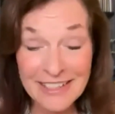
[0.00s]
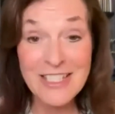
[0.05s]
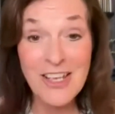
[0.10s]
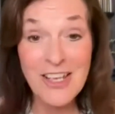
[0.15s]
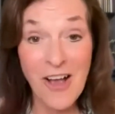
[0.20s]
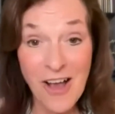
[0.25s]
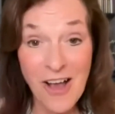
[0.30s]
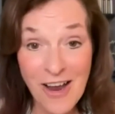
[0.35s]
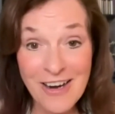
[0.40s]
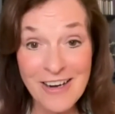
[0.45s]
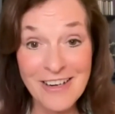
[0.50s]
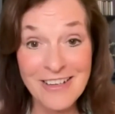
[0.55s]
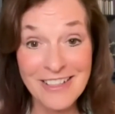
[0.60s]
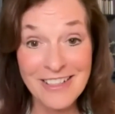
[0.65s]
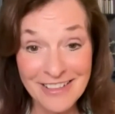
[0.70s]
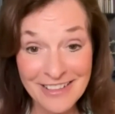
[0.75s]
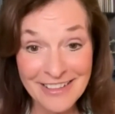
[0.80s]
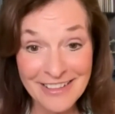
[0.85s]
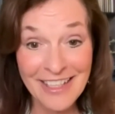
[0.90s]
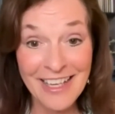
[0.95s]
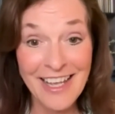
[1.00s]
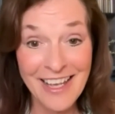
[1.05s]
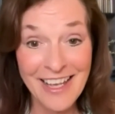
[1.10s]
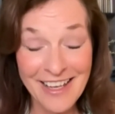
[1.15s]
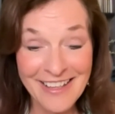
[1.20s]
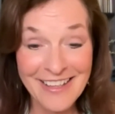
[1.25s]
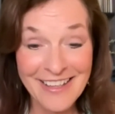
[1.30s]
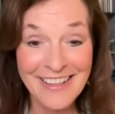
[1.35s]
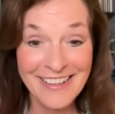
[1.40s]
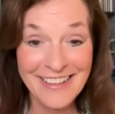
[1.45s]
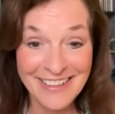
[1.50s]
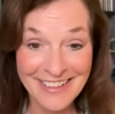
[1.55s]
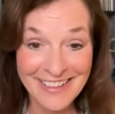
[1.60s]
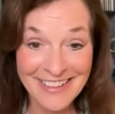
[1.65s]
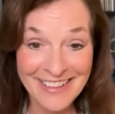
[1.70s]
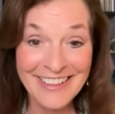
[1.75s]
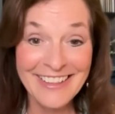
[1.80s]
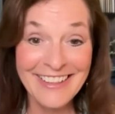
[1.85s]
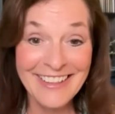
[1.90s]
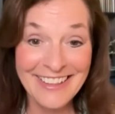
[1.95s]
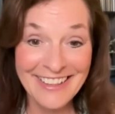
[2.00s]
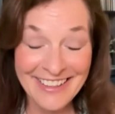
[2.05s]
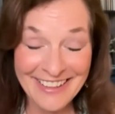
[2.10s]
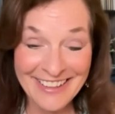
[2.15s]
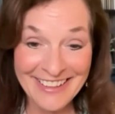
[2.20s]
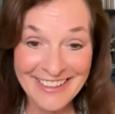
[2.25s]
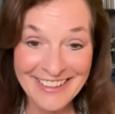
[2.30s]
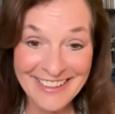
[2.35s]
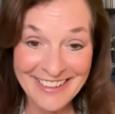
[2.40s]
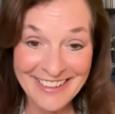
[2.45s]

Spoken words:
Yeah, so it's tricky, but it's really